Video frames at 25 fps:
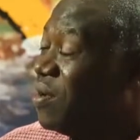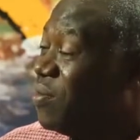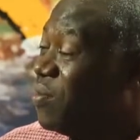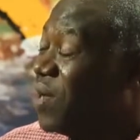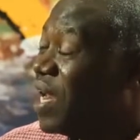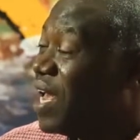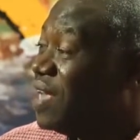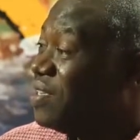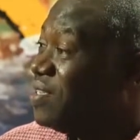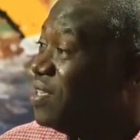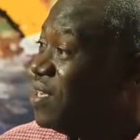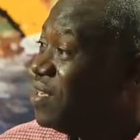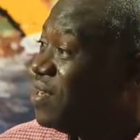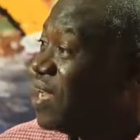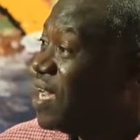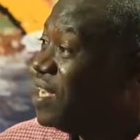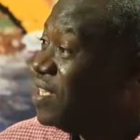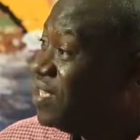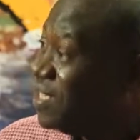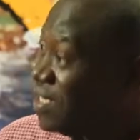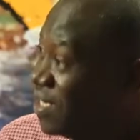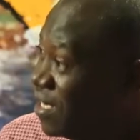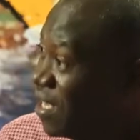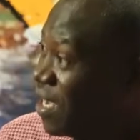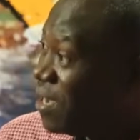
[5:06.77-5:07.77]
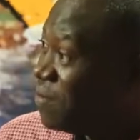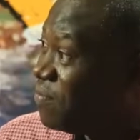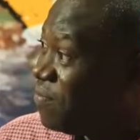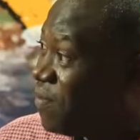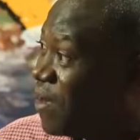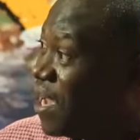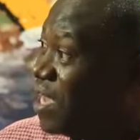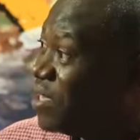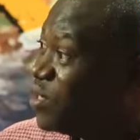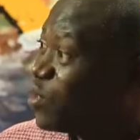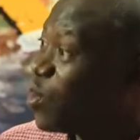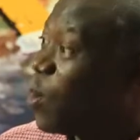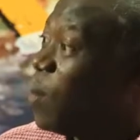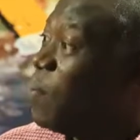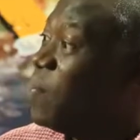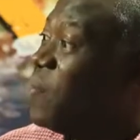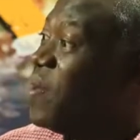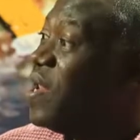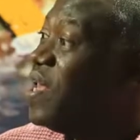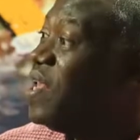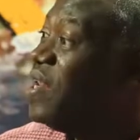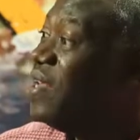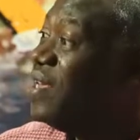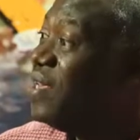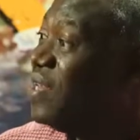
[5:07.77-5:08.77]
when I see Nigerian fans
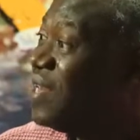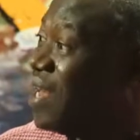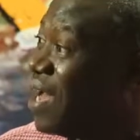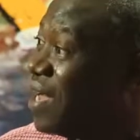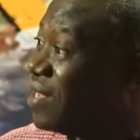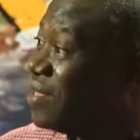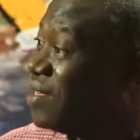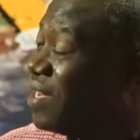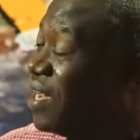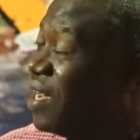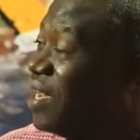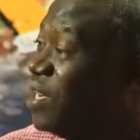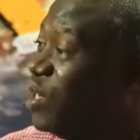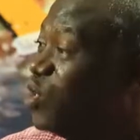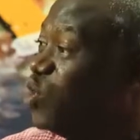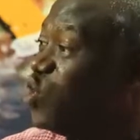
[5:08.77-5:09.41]
complaining that